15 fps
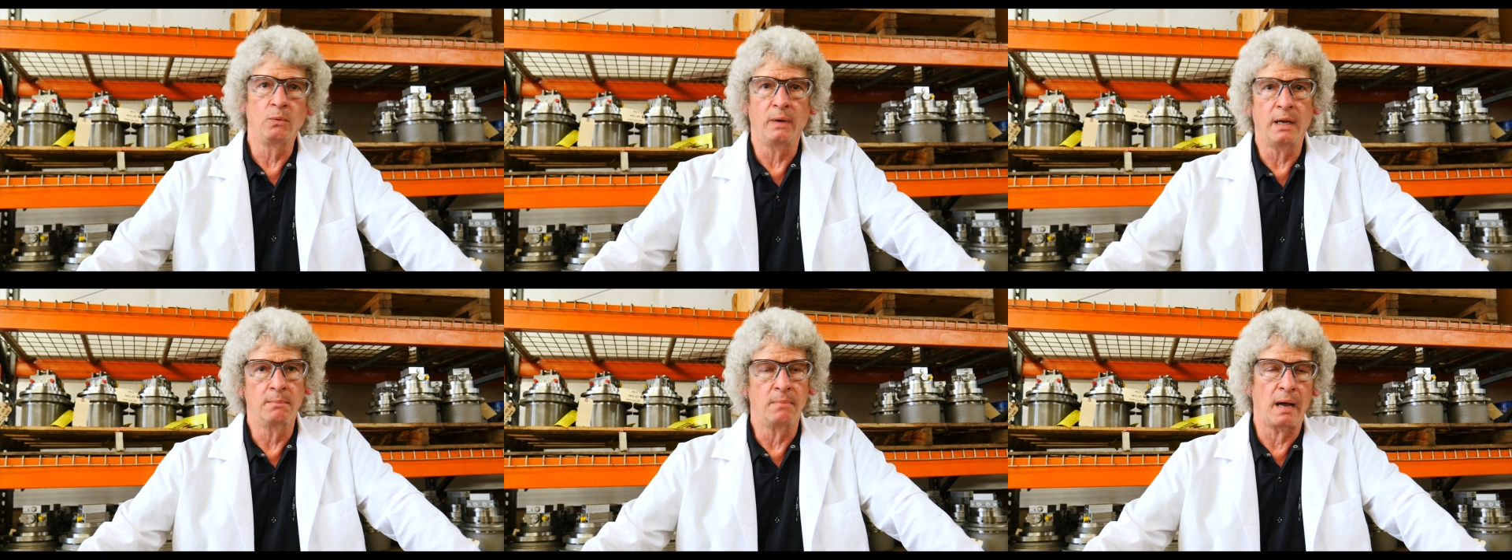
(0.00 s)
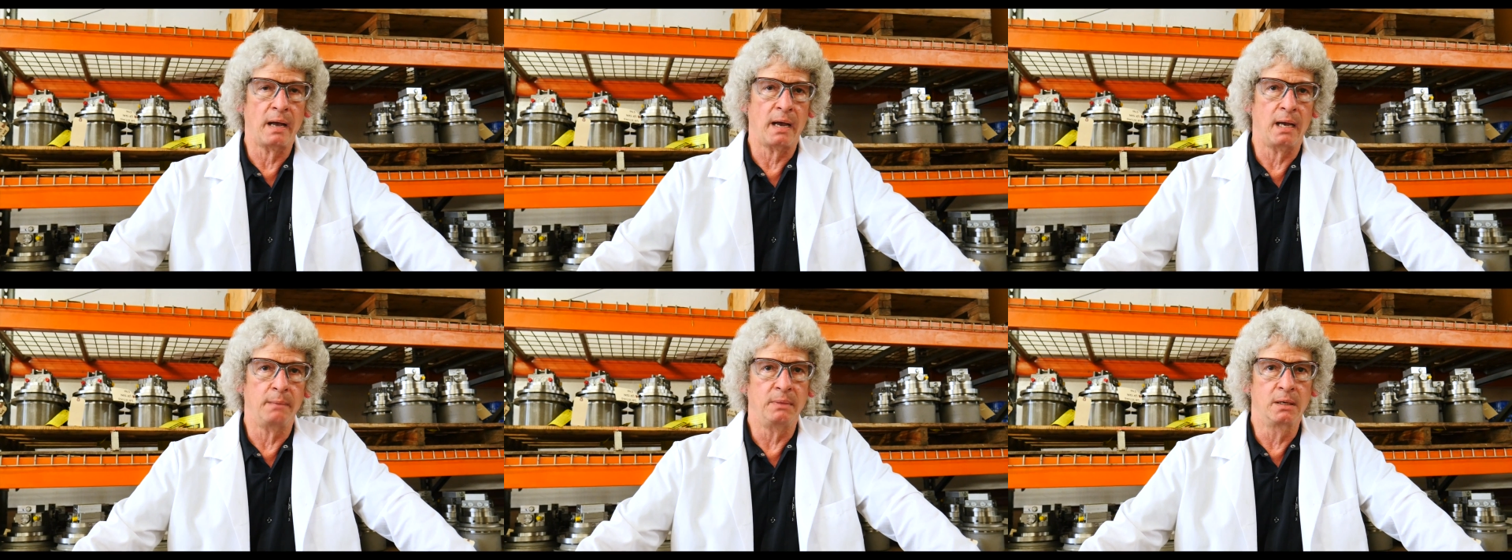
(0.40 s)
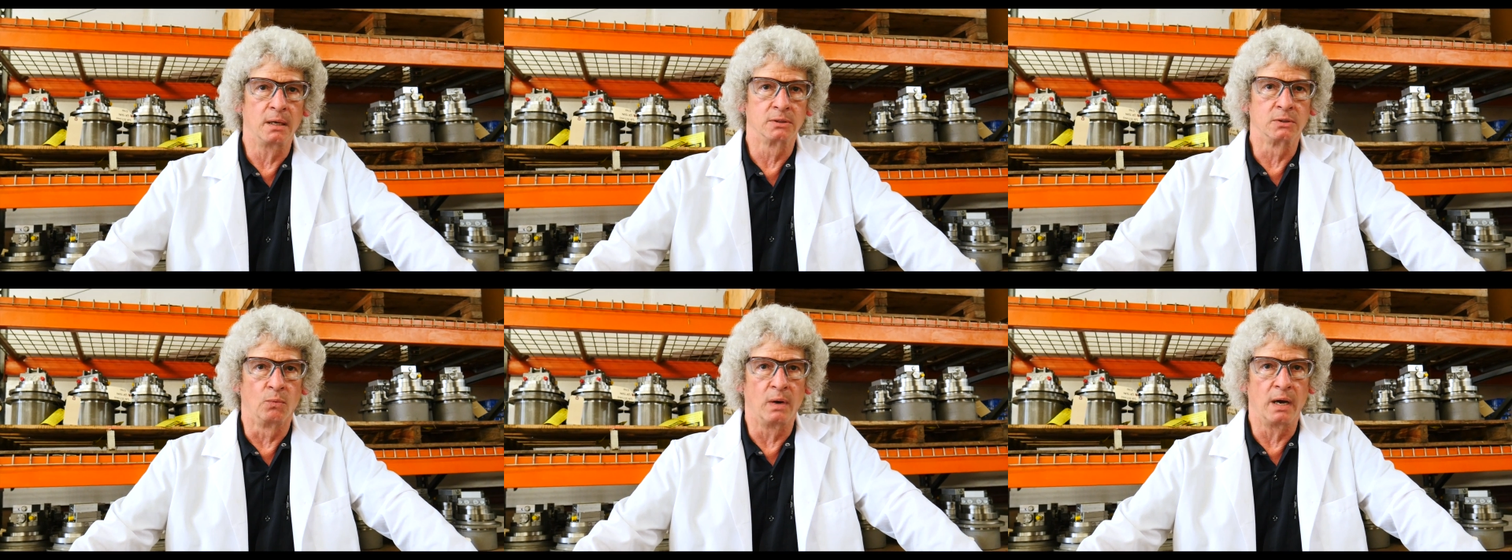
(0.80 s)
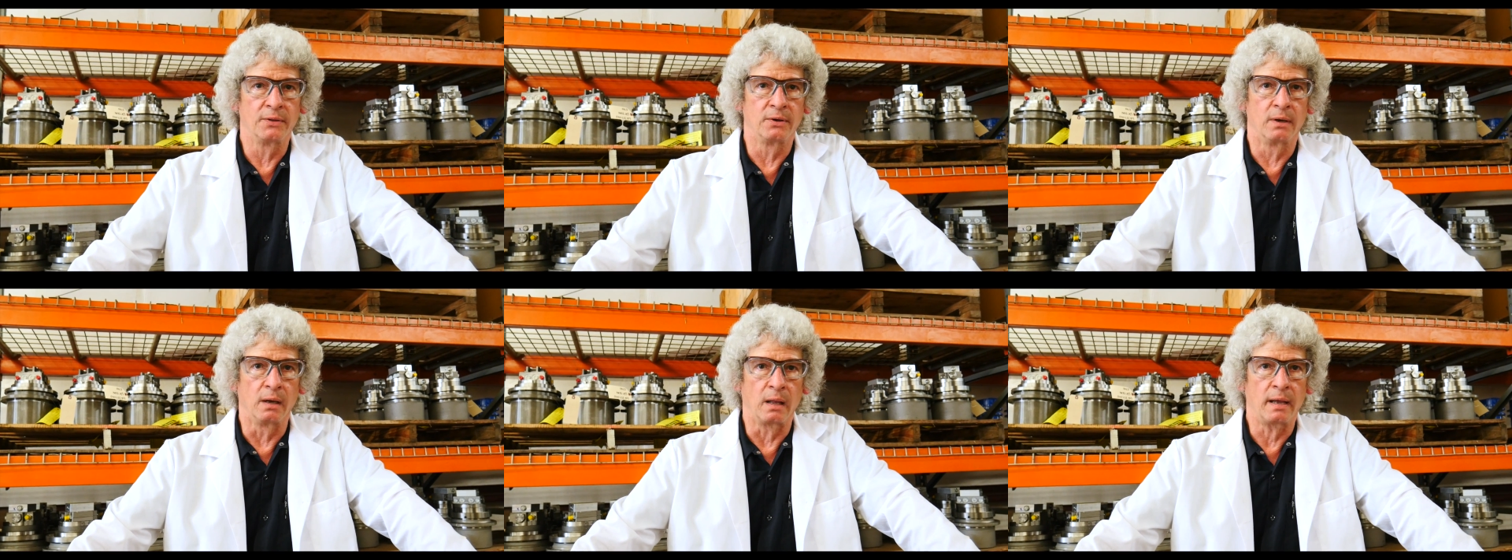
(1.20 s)
week behind because of
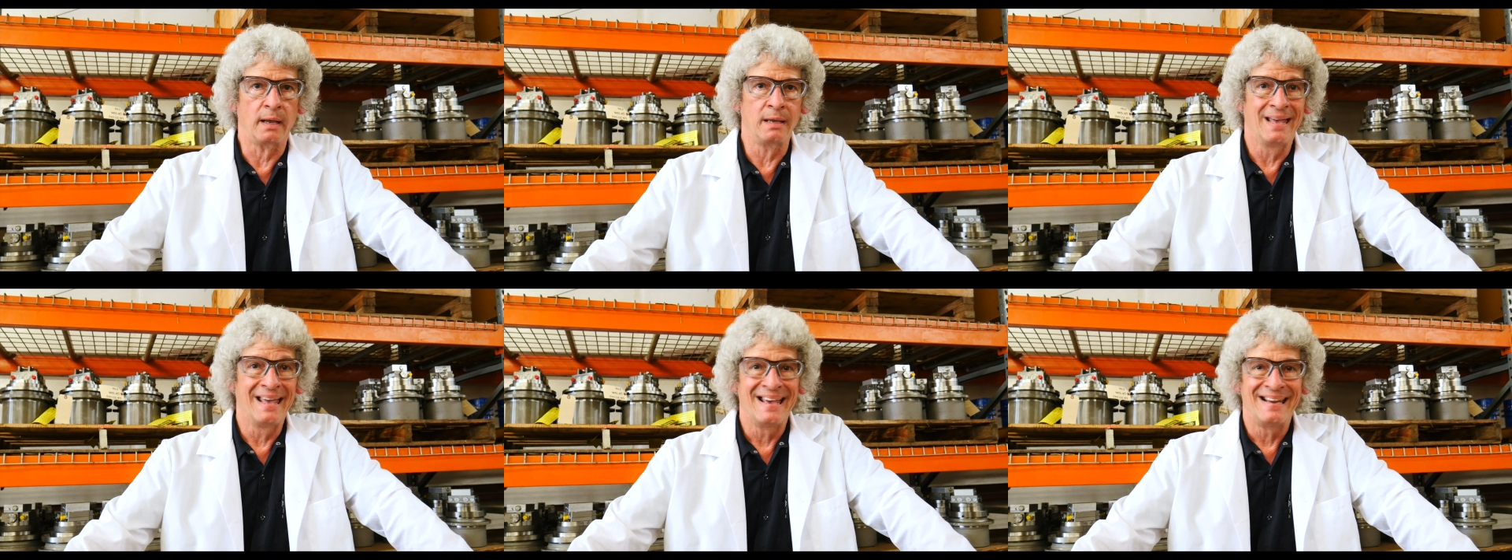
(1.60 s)
weather delay.